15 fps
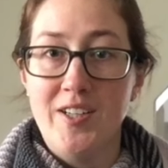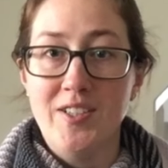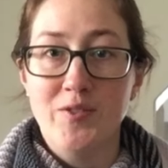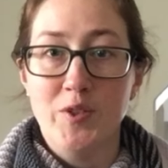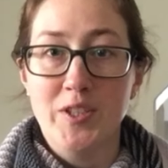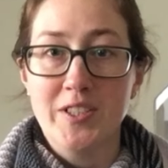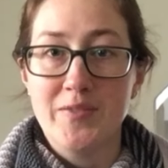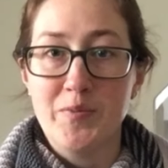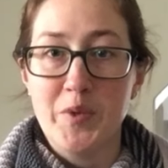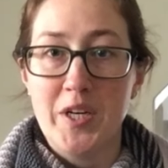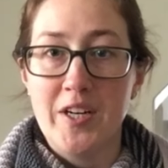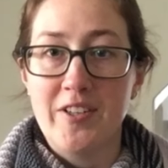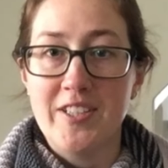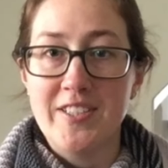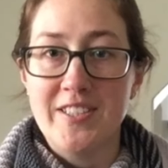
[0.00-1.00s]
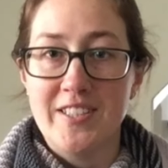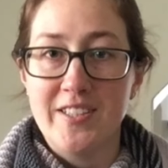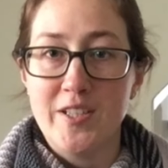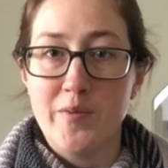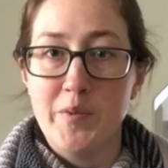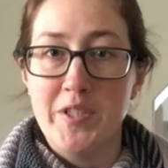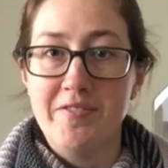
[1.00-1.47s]
works in progress and a
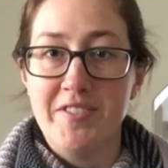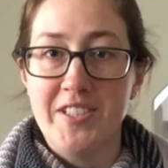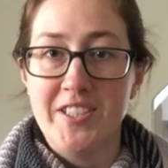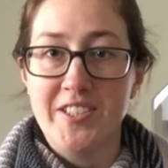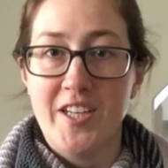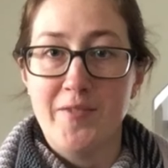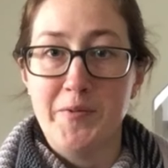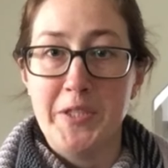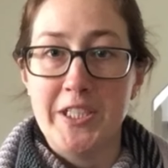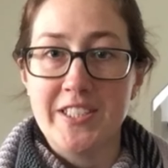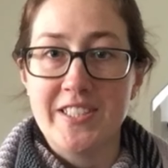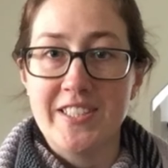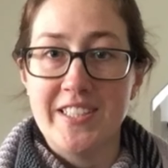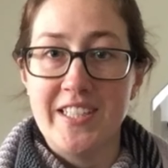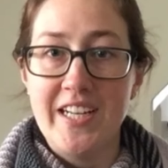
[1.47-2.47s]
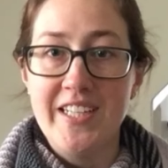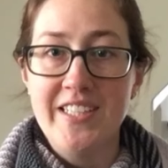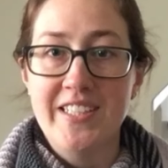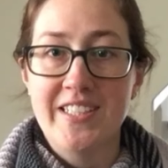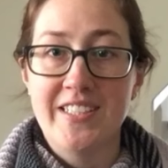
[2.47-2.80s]
couple of finished objects today.